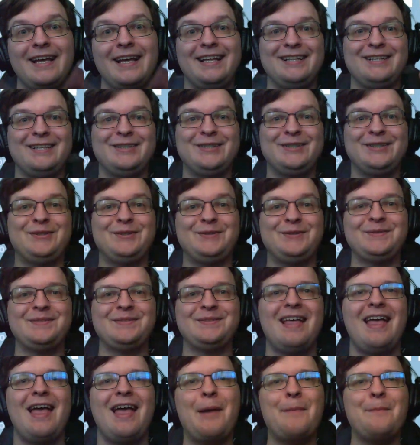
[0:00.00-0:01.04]
Hello,
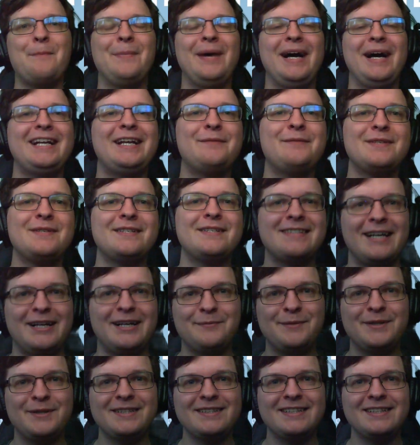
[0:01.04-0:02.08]
my name is
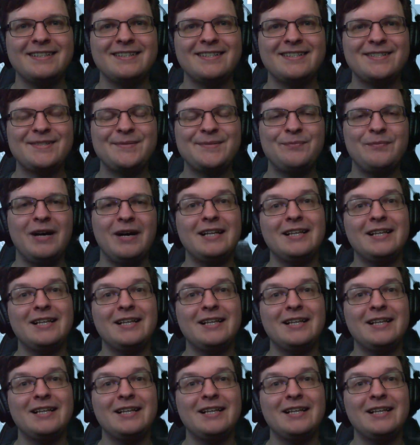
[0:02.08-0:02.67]
Salmontas.